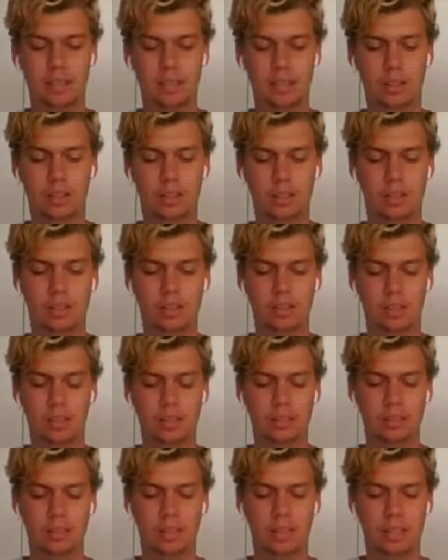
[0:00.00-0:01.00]

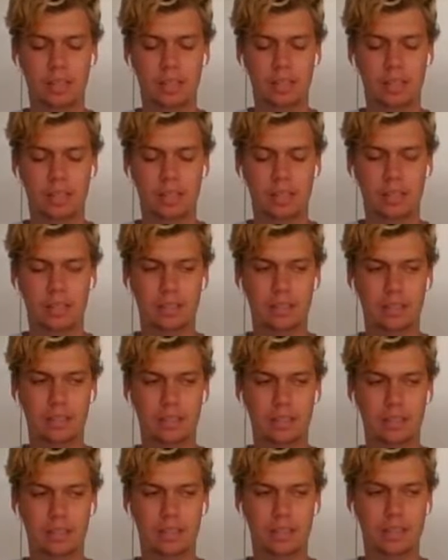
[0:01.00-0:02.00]
it went
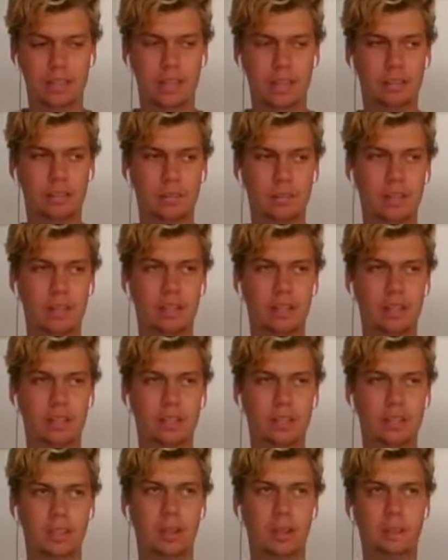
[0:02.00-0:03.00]
Sacramento,
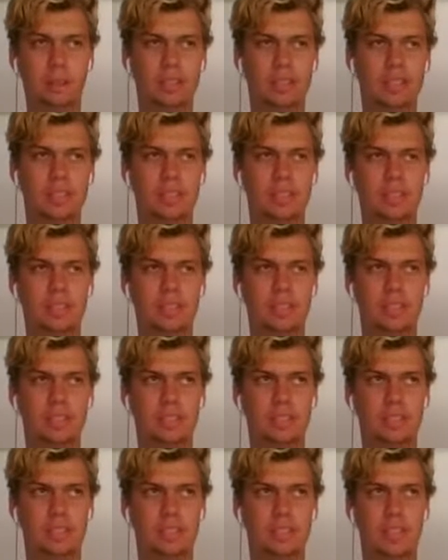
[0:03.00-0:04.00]
Columbus,
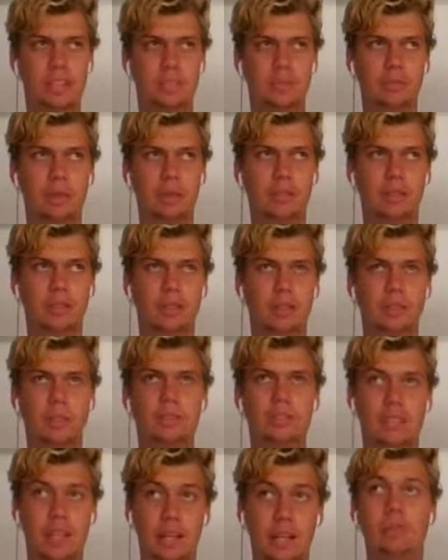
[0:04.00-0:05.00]
Sacramento,
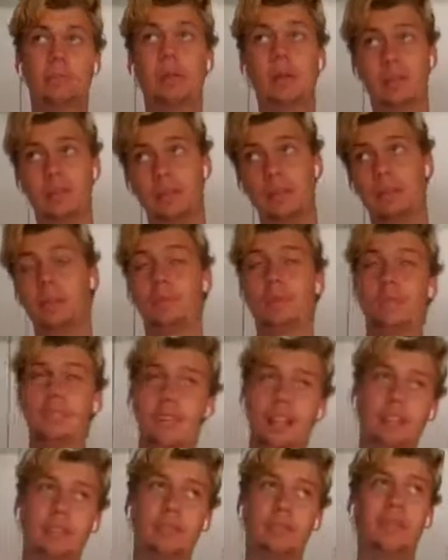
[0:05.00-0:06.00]
Columbus, Sacramento, Columbus,
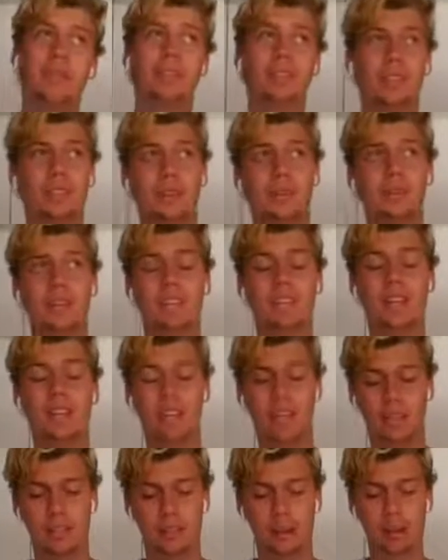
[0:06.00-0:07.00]
Sacramento, Columbus.
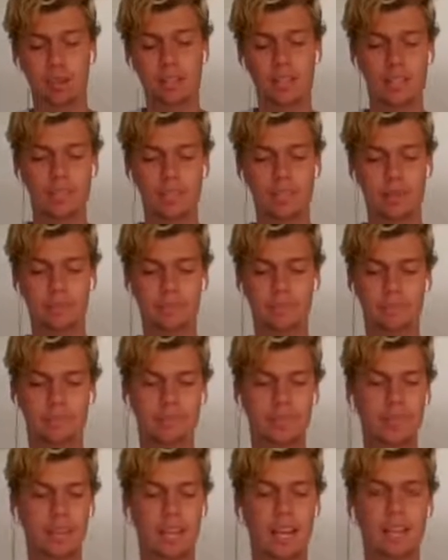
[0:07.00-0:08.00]
No team
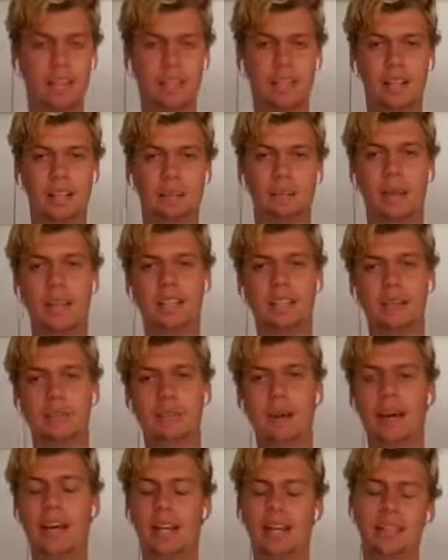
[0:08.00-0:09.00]
had gone back to
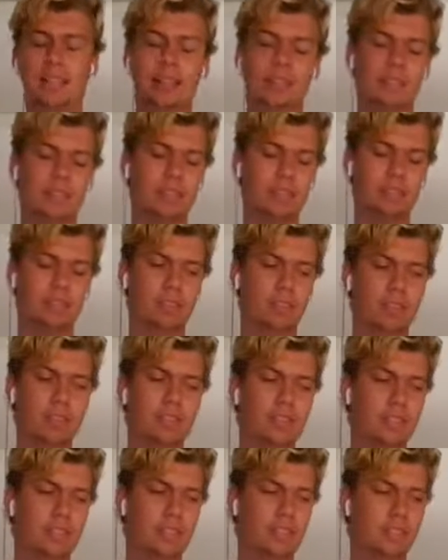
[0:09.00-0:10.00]
back. And I was like, well,
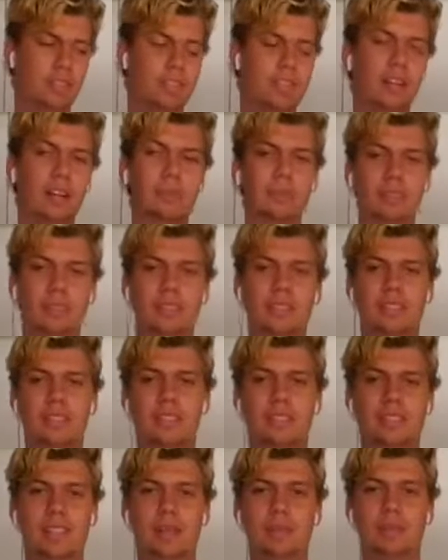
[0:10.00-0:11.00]
this is just dumb. It's
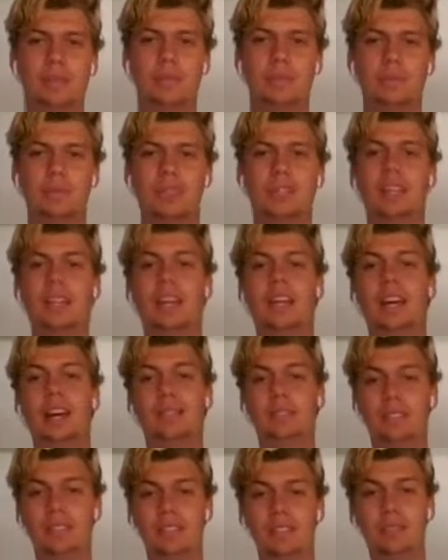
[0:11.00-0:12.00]
just the same teams.
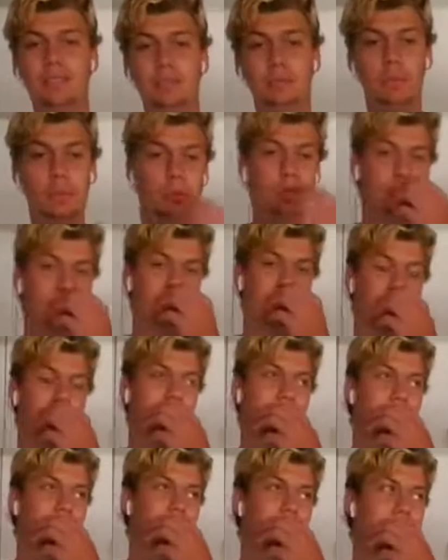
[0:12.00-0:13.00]
And what's even more
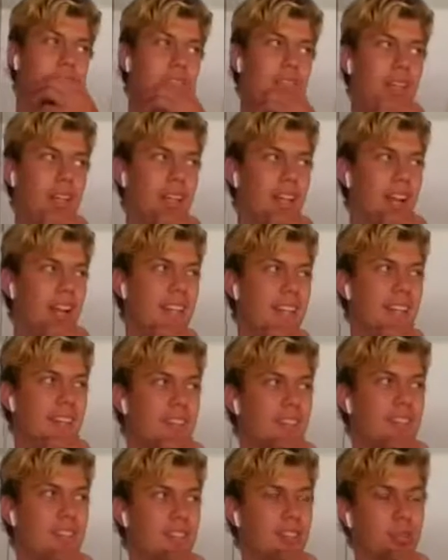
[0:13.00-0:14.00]
dumb is like when I got to
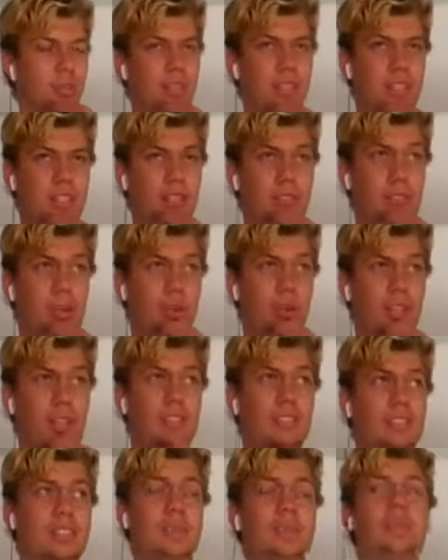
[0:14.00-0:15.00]
the year
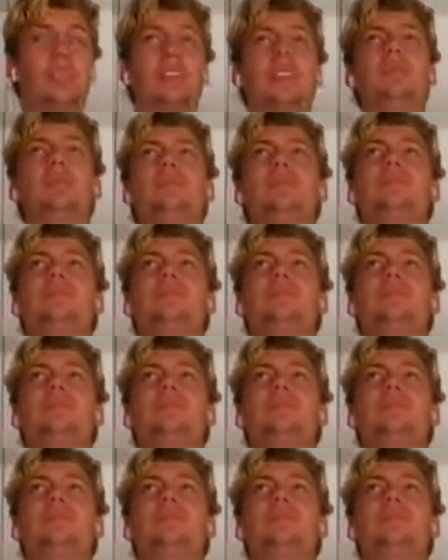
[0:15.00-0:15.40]
2040 or something.